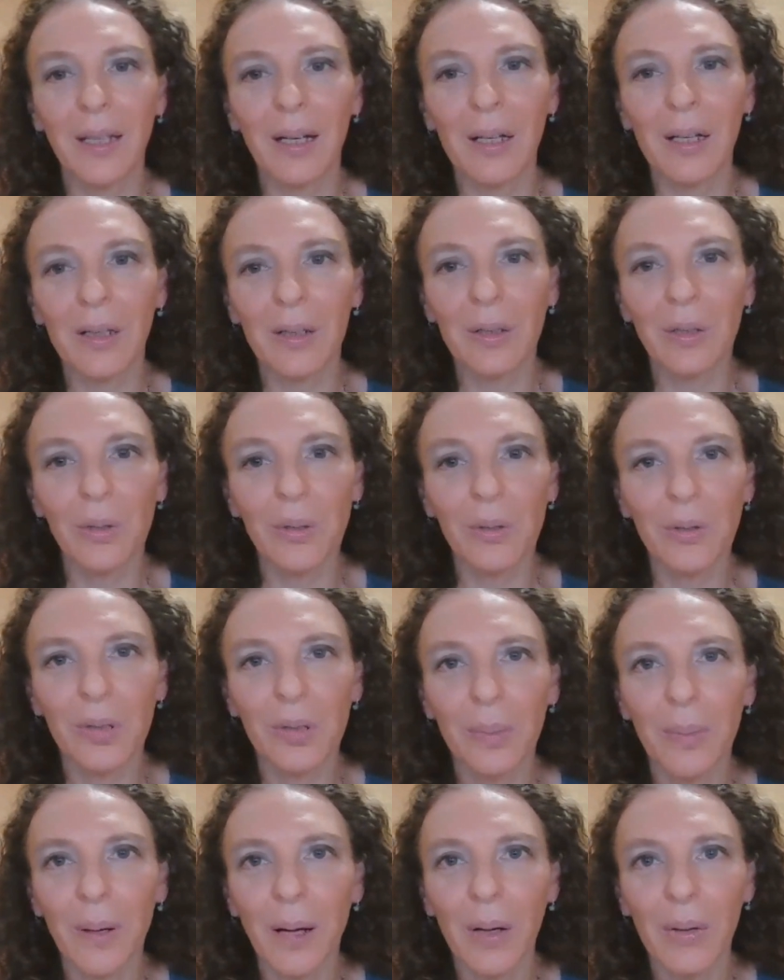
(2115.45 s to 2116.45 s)
I learned
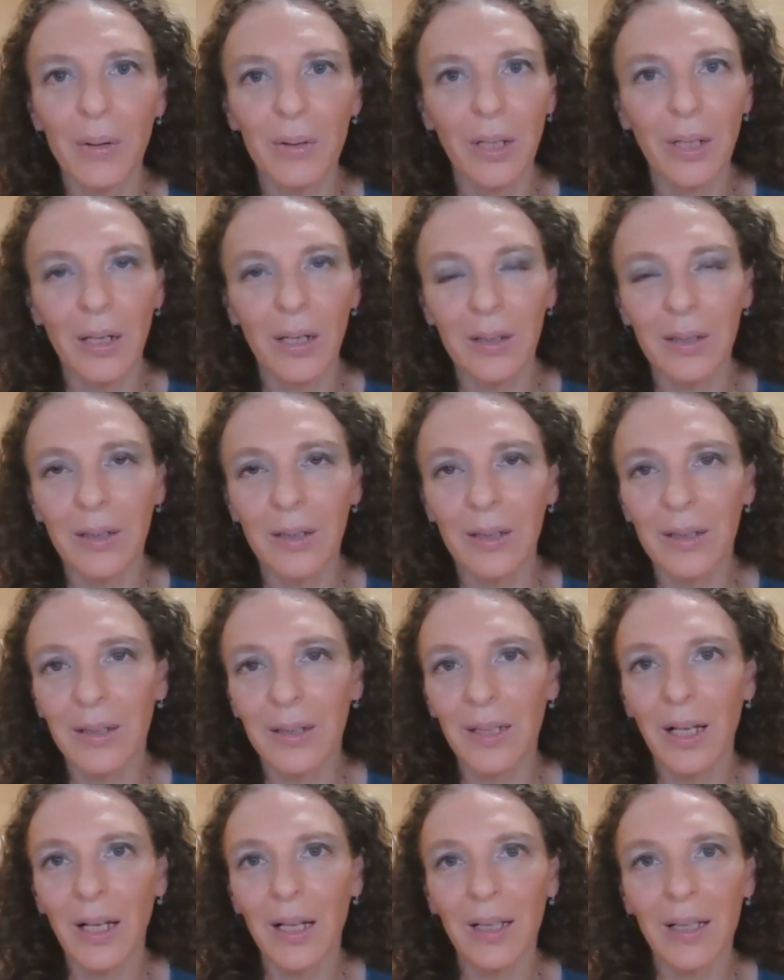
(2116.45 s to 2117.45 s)
about Dr.
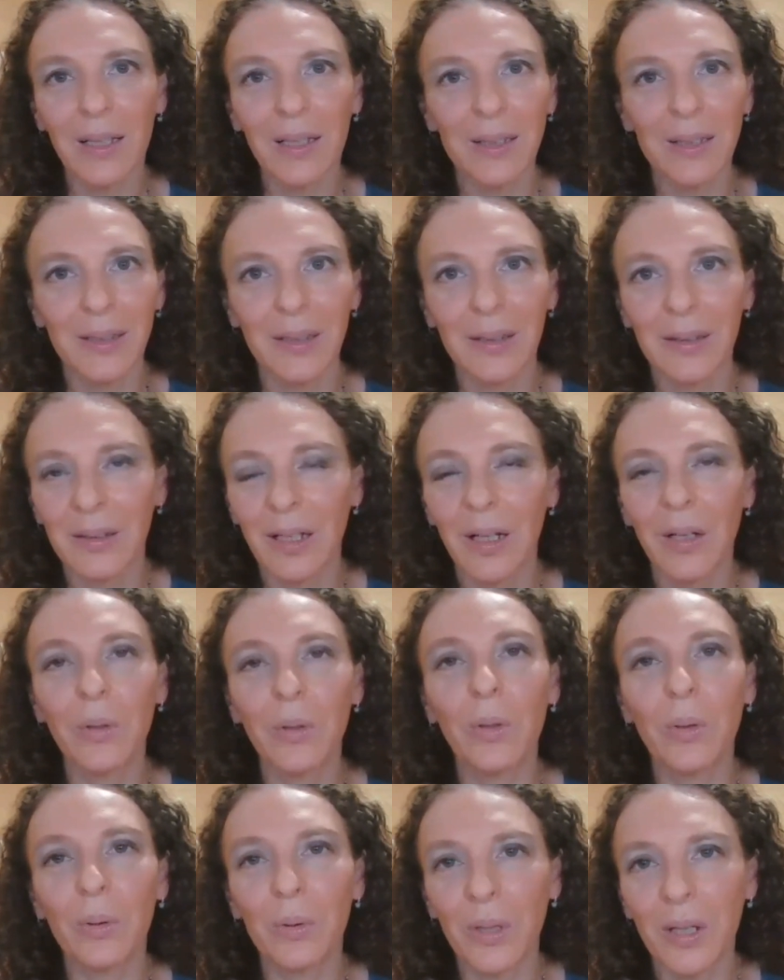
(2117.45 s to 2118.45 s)
Gonzalez, and I
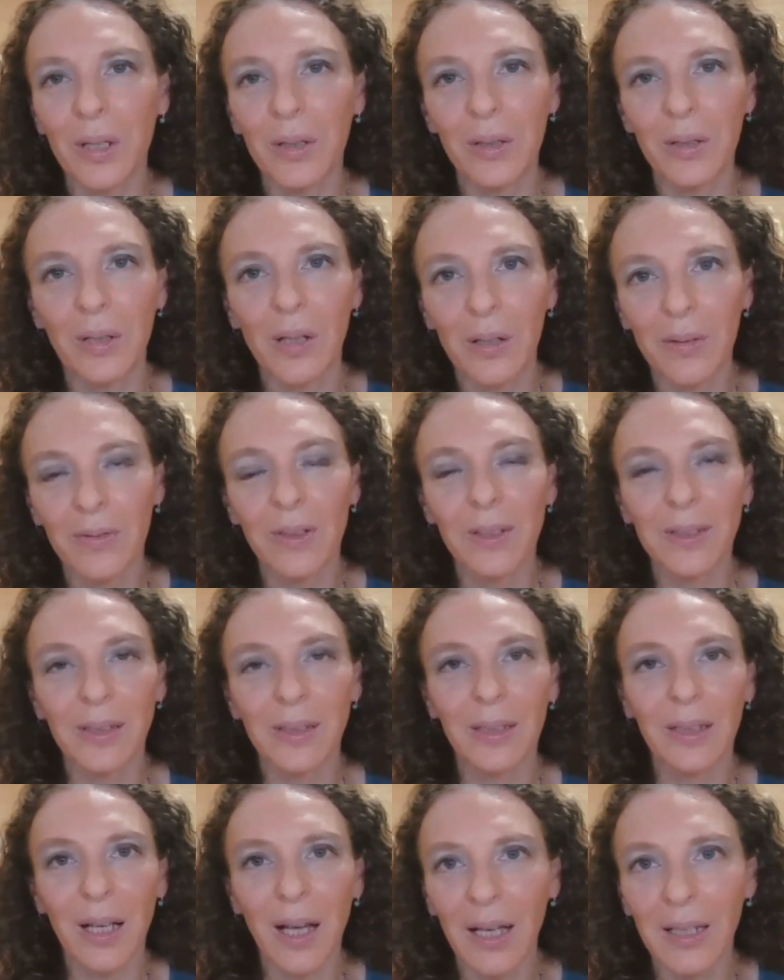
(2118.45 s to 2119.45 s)
called his office
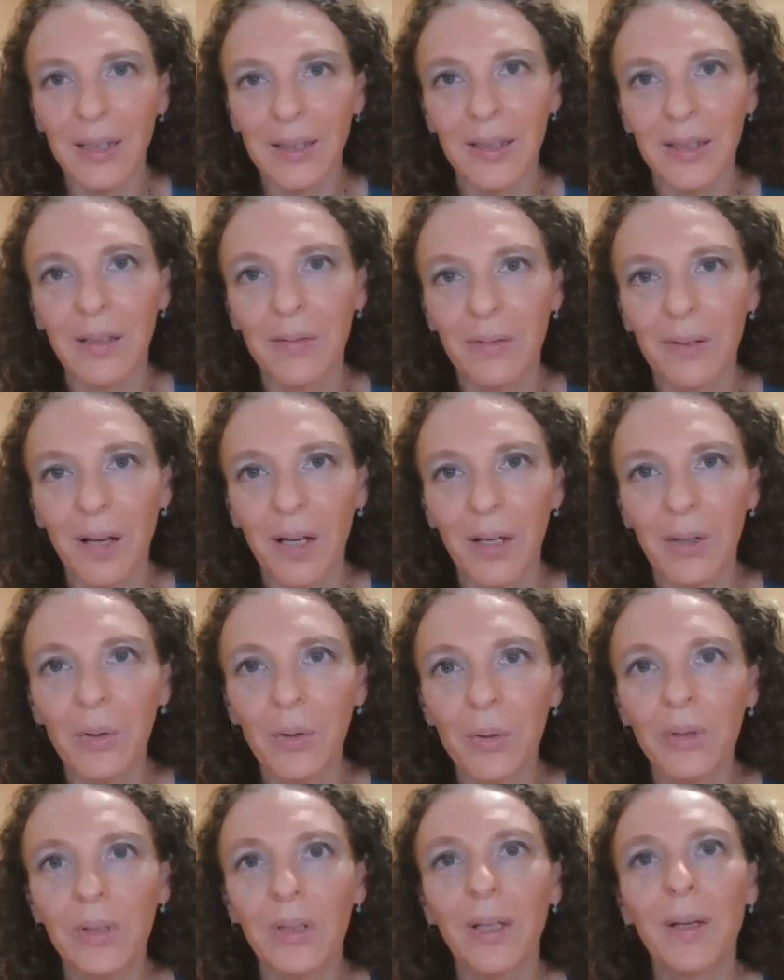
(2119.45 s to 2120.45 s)
and asked if I
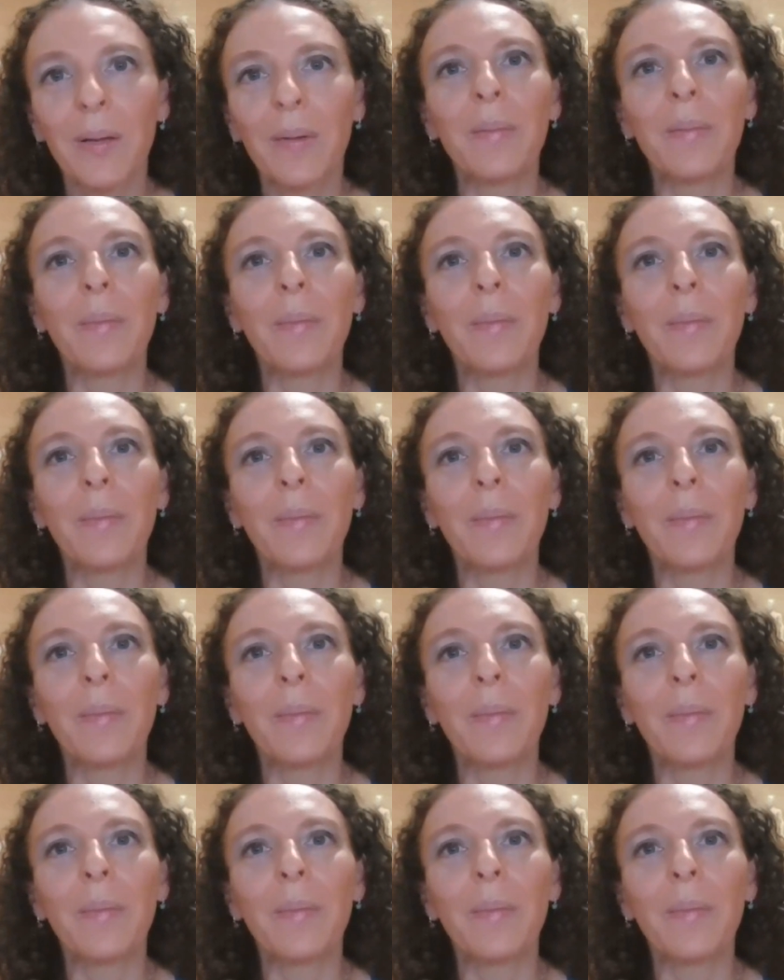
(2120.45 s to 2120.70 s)
could